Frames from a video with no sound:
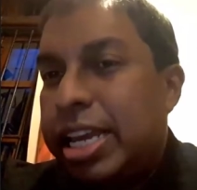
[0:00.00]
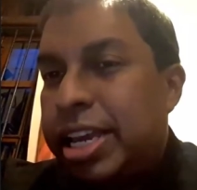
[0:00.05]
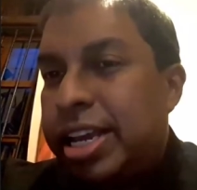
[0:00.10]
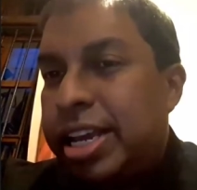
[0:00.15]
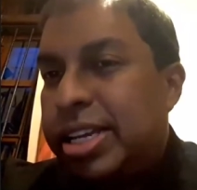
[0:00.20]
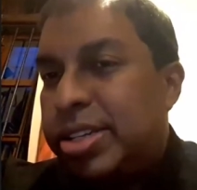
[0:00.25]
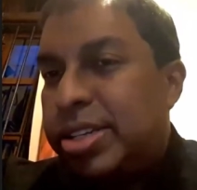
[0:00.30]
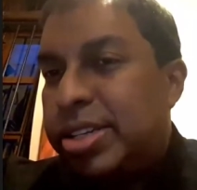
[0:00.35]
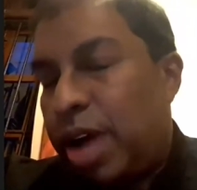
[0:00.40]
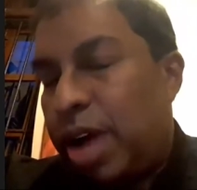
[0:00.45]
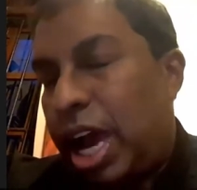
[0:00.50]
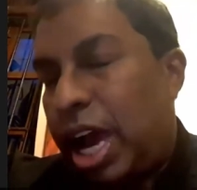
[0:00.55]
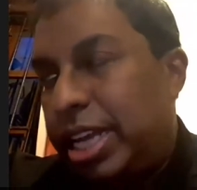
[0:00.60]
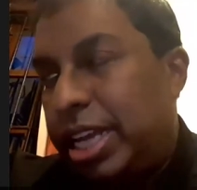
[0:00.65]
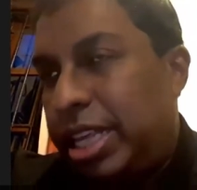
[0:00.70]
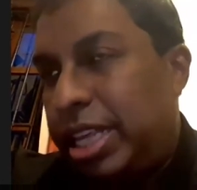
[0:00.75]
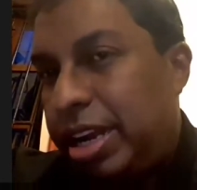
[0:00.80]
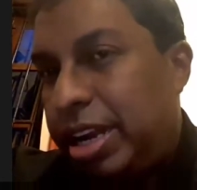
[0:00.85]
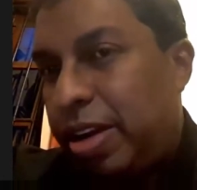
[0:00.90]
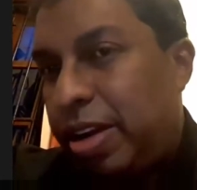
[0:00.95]
So
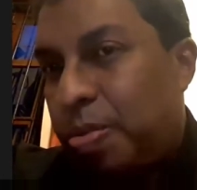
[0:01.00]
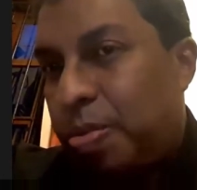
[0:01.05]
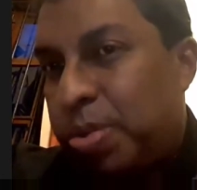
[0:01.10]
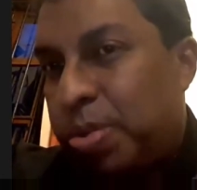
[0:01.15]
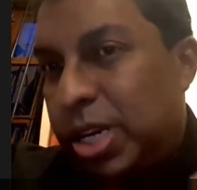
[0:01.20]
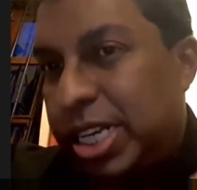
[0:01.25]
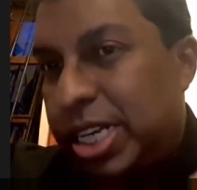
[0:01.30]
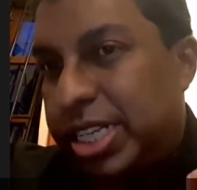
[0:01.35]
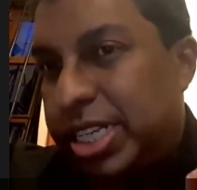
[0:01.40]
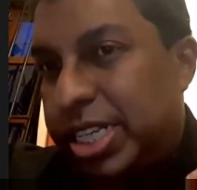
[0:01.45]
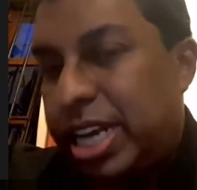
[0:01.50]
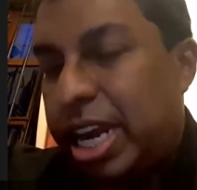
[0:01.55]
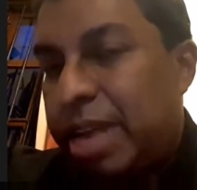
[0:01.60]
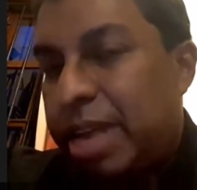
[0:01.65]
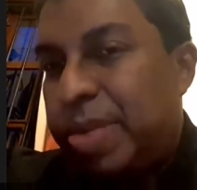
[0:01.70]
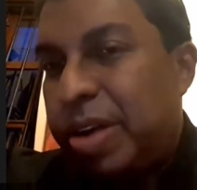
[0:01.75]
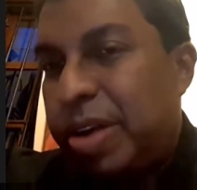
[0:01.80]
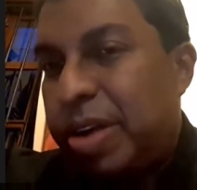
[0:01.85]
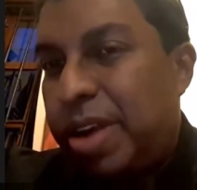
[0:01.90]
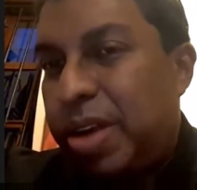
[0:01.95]
either in your police
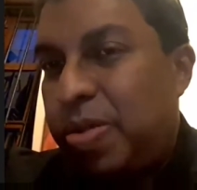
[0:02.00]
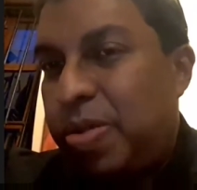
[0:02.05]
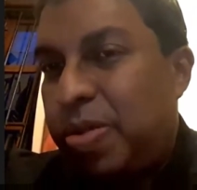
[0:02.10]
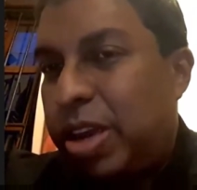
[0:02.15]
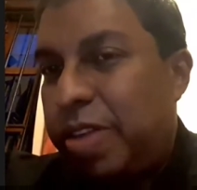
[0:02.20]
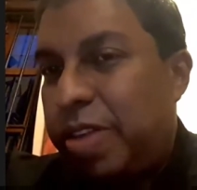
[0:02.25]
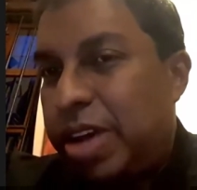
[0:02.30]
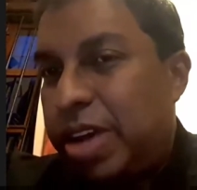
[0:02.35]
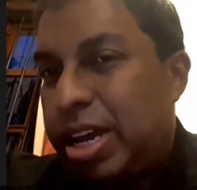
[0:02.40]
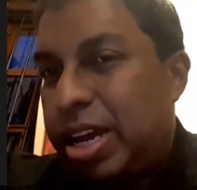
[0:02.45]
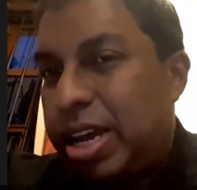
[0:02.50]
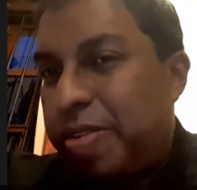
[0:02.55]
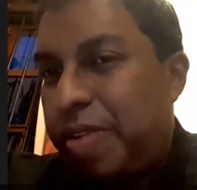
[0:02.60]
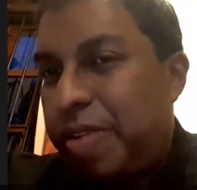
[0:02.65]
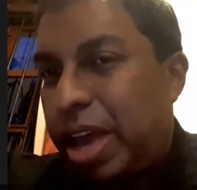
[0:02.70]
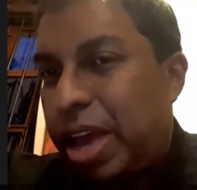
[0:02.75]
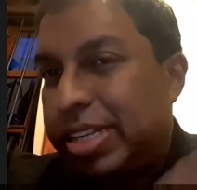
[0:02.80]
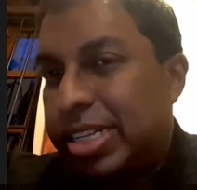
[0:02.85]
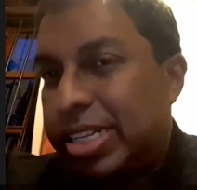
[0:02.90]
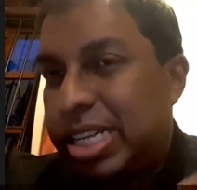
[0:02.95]
statement, when you give
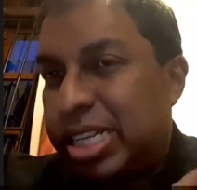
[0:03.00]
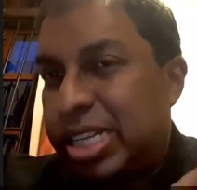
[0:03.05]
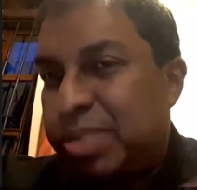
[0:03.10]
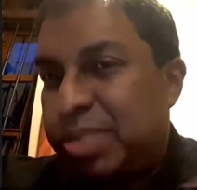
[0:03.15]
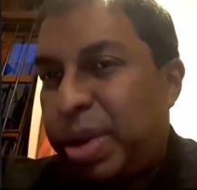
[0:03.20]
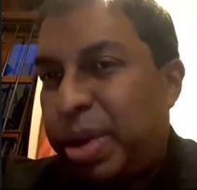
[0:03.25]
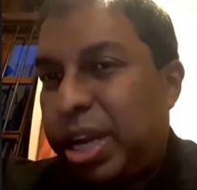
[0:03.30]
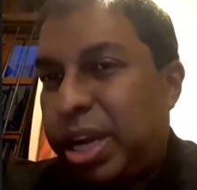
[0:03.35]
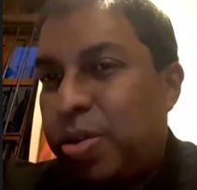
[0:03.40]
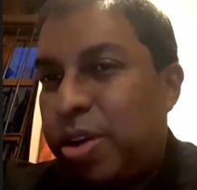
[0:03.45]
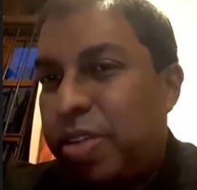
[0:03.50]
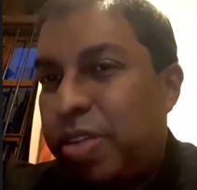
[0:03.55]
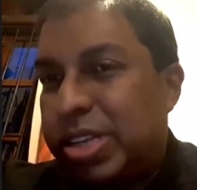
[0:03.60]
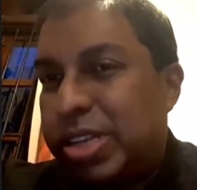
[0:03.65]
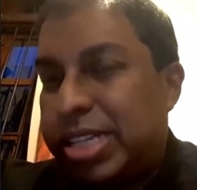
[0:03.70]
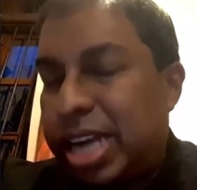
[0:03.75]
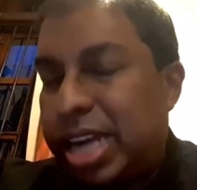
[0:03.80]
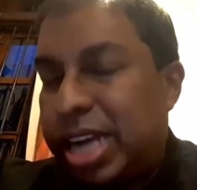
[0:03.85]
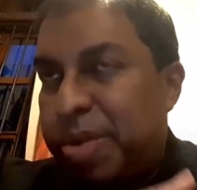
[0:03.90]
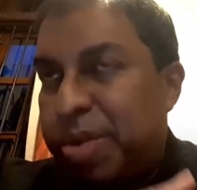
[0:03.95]
as a suspect, you give a
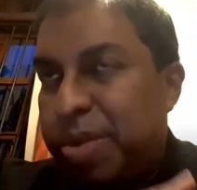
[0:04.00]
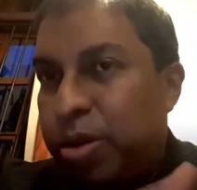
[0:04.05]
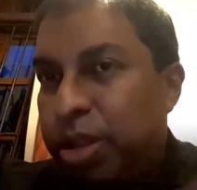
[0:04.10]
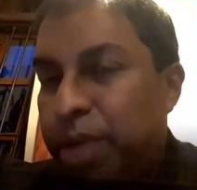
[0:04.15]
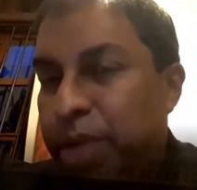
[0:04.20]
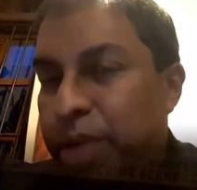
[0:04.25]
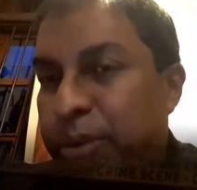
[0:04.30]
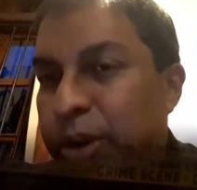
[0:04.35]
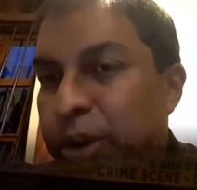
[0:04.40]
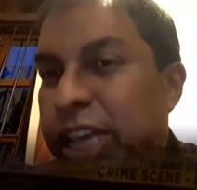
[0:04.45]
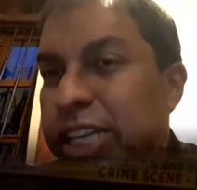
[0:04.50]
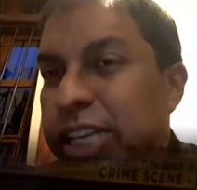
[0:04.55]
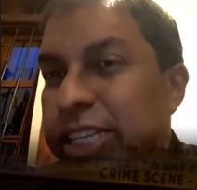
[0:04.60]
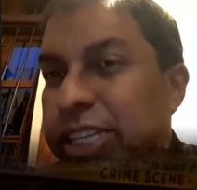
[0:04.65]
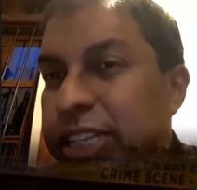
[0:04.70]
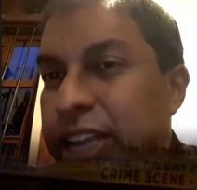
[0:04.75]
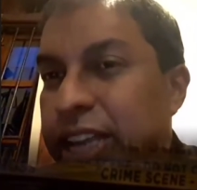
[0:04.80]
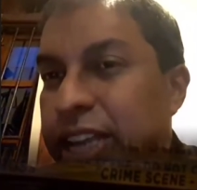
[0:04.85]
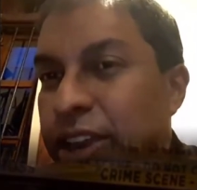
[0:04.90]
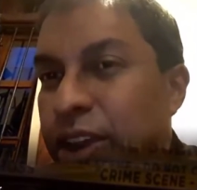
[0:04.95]
statement to the police,
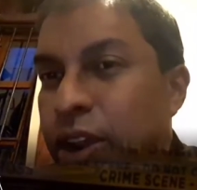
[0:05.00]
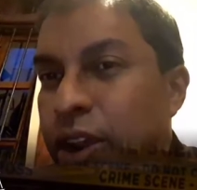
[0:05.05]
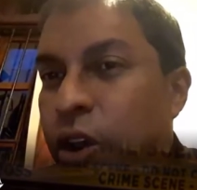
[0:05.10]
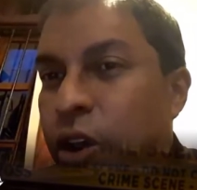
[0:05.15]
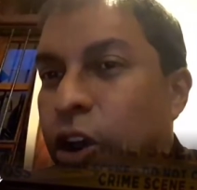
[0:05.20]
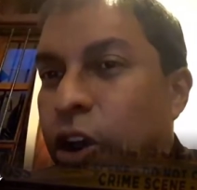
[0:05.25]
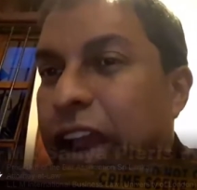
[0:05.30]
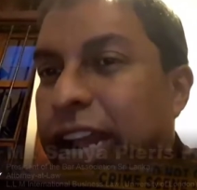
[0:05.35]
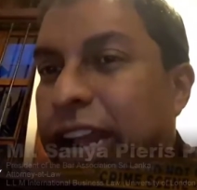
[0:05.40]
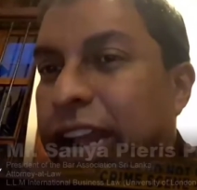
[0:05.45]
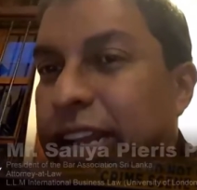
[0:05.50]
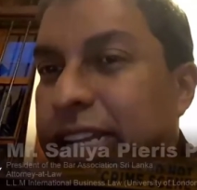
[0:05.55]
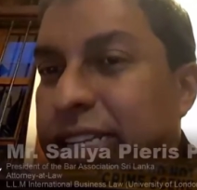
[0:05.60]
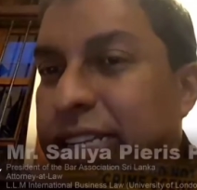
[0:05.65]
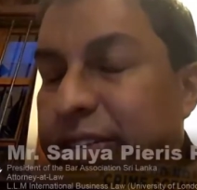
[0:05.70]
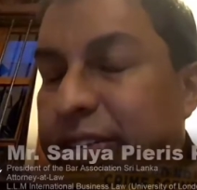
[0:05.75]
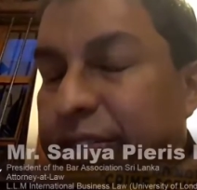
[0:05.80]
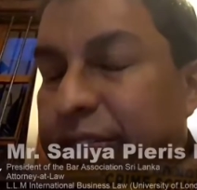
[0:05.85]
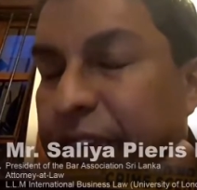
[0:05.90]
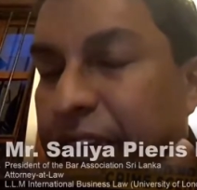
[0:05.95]
or at
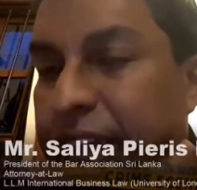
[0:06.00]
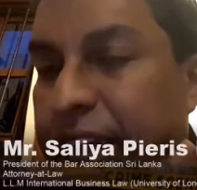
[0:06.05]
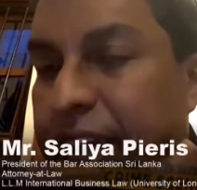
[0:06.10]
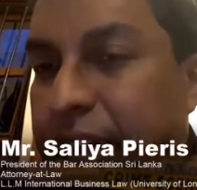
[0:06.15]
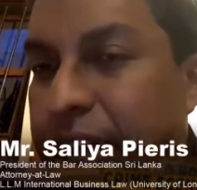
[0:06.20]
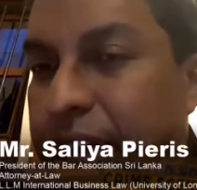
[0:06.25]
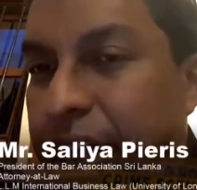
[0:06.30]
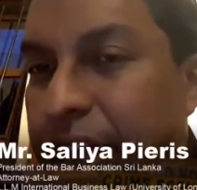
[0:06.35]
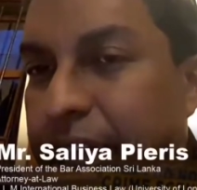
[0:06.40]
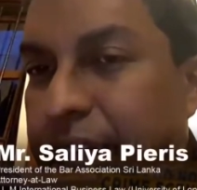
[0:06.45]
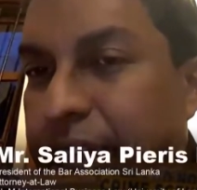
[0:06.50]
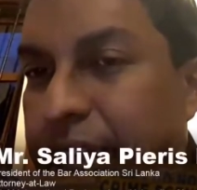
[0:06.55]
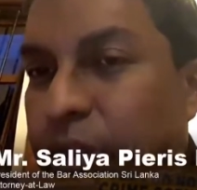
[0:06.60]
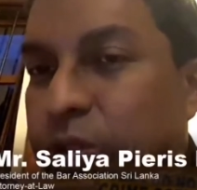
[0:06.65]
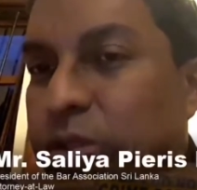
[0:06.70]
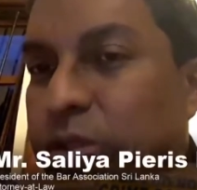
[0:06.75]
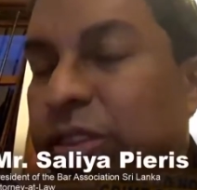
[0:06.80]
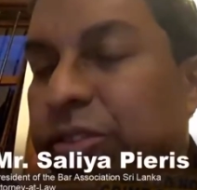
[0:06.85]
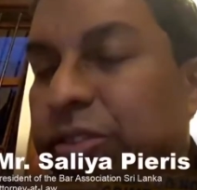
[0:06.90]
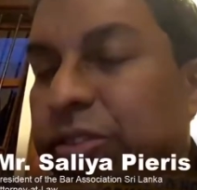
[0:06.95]
least when in the
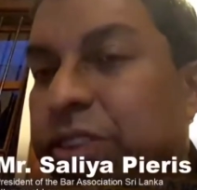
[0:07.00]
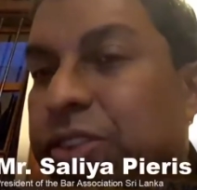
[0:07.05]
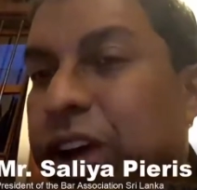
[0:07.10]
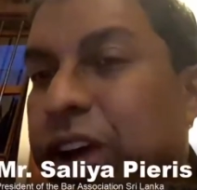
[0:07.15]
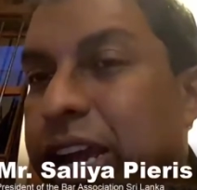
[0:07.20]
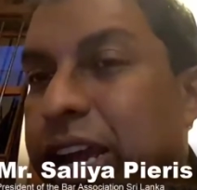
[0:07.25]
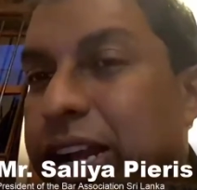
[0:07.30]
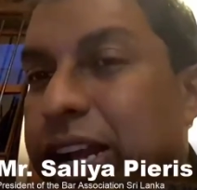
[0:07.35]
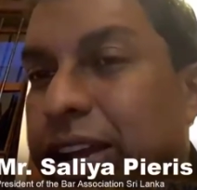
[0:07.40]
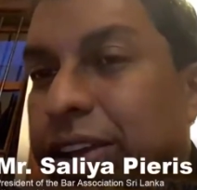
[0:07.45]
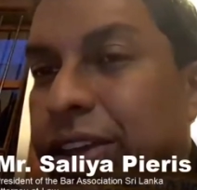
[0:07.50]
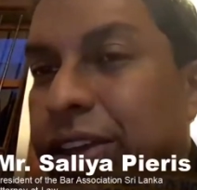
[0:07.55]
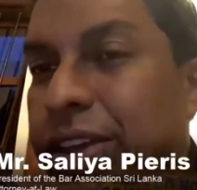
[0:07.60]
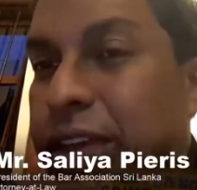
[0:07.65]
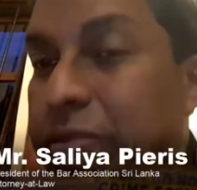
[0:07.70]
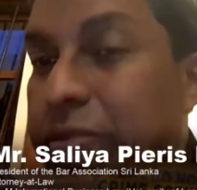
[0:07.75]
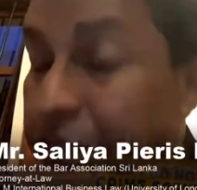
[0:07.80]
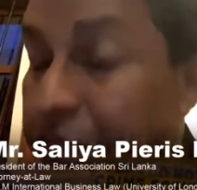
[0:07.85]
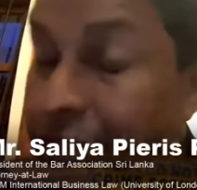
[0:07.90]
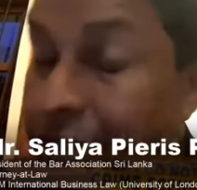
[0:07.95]
course of the trial,
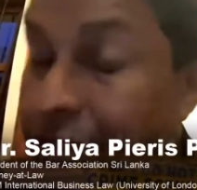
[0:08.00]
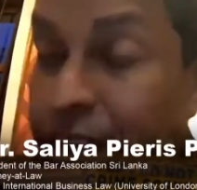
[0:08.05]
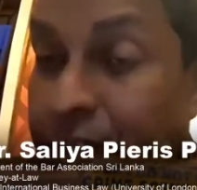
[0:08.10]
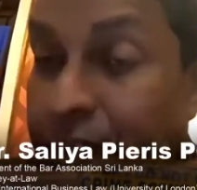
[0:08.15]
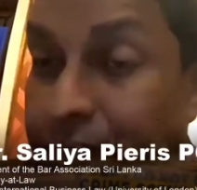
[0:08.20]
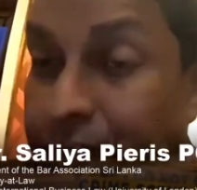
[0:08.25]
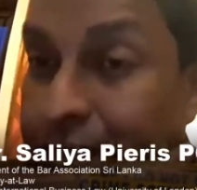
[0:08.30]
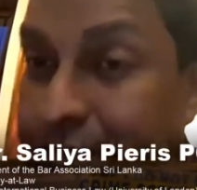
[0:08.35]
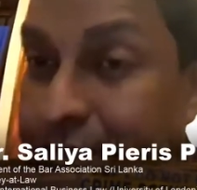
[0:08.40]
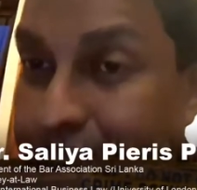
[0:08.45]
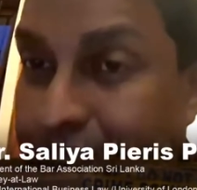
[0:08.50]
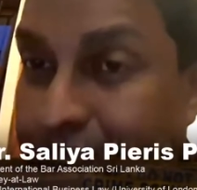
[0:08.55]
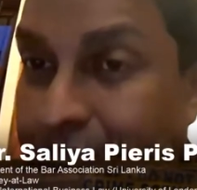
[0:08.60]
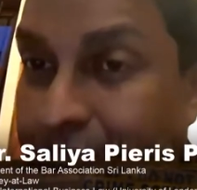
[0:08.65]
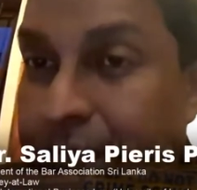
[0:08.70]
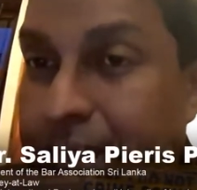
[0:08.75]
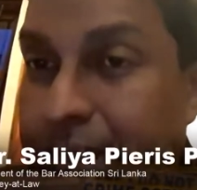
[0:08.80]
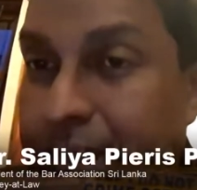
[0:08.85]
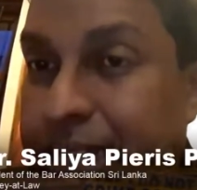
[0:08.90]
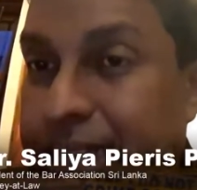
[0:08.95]
when the trial
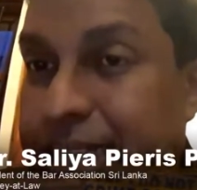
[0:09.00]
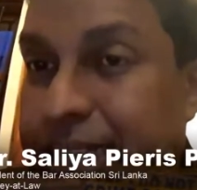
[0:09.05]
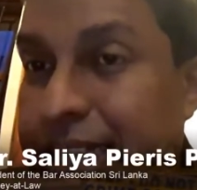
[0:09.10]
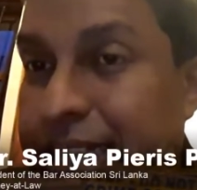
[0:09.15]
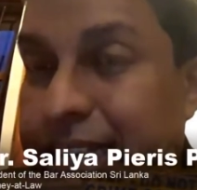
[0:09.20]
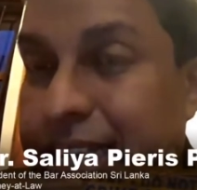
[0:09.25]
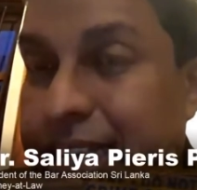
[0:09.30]
starts,